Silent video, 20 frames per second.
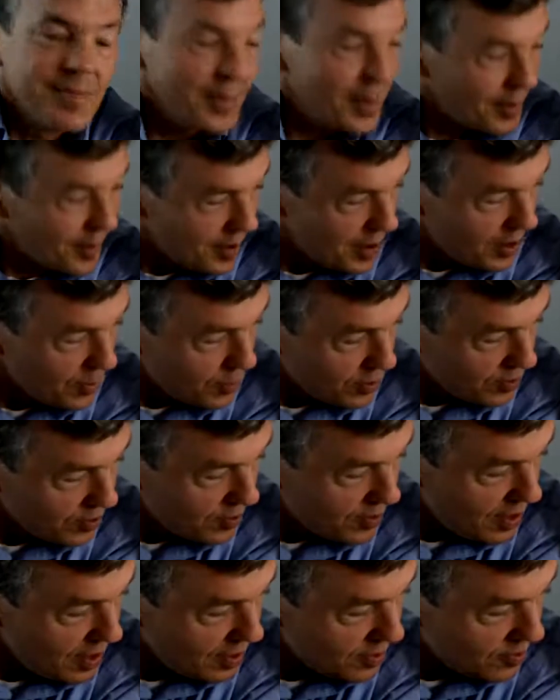Okay, what's
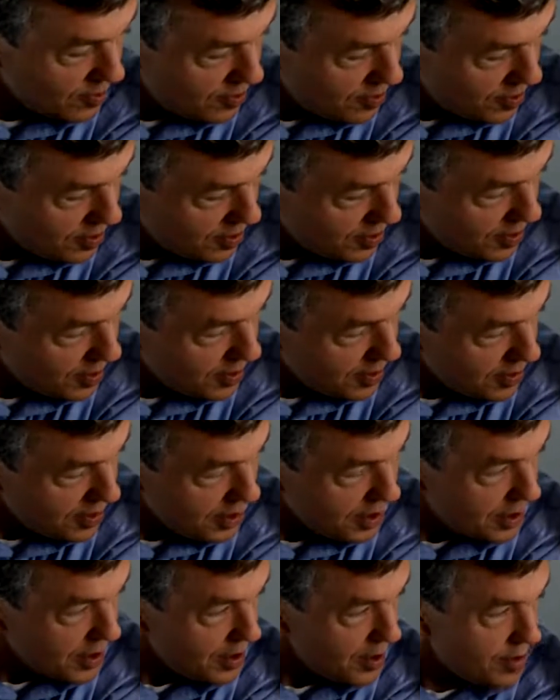next
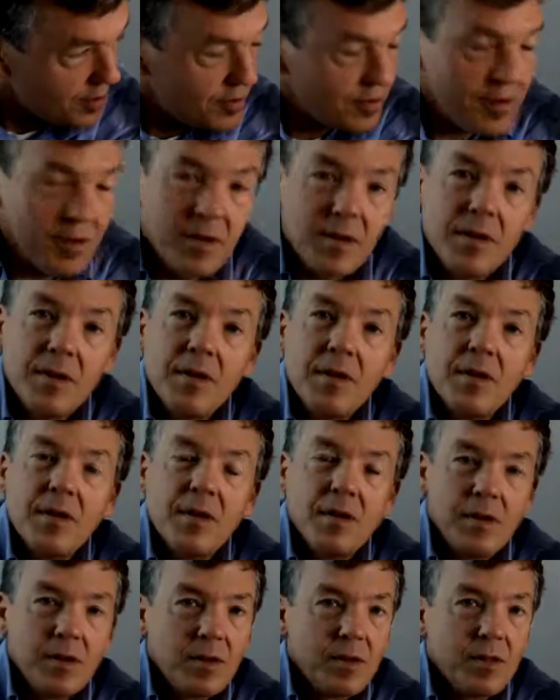is
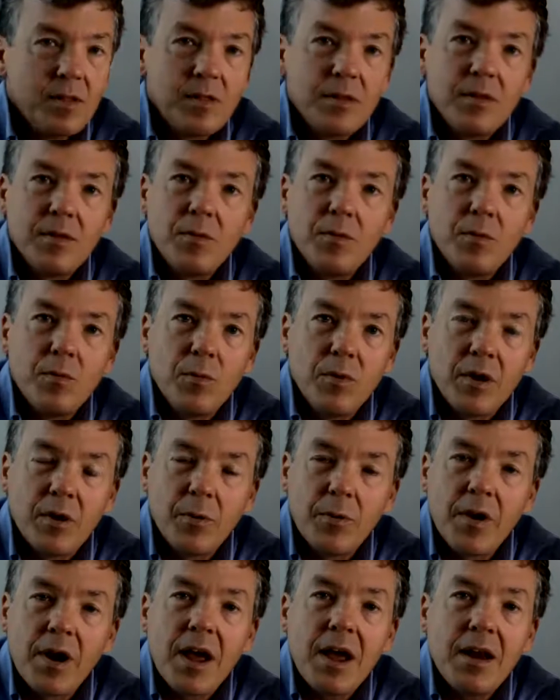where
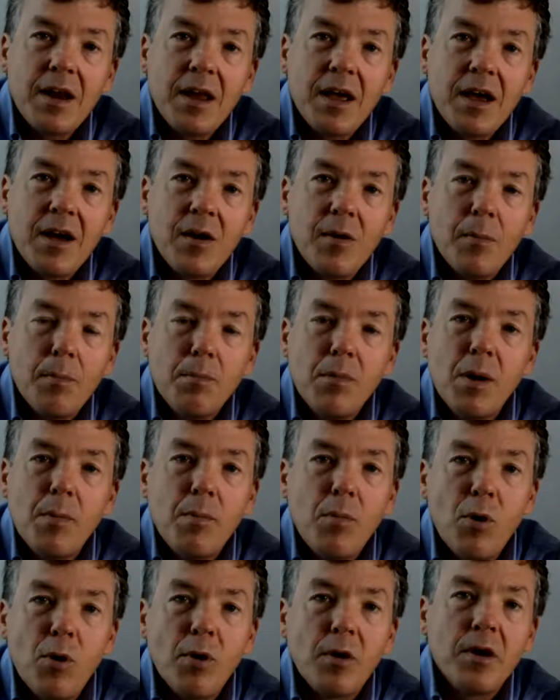we're at now.
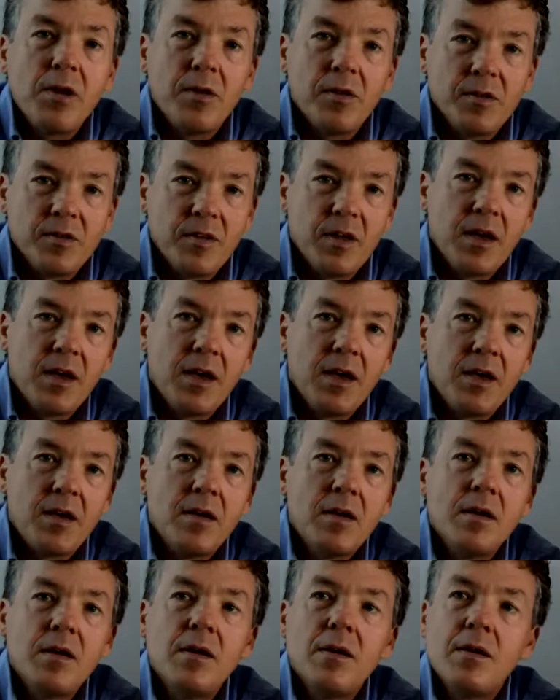Memorial Day.
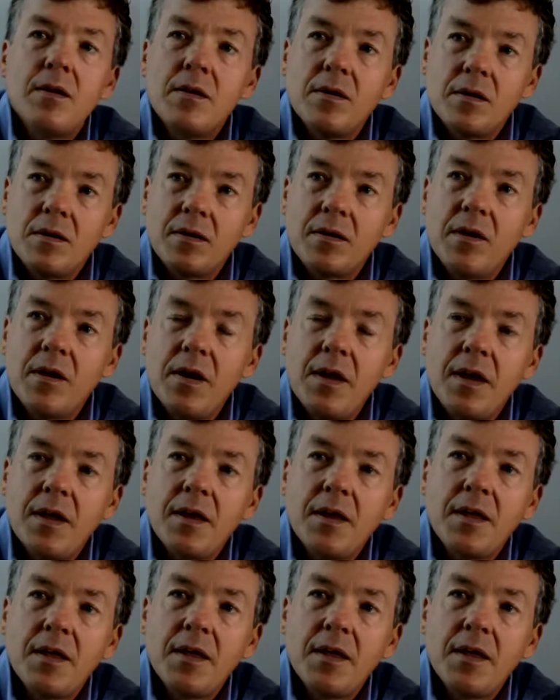Go ahead.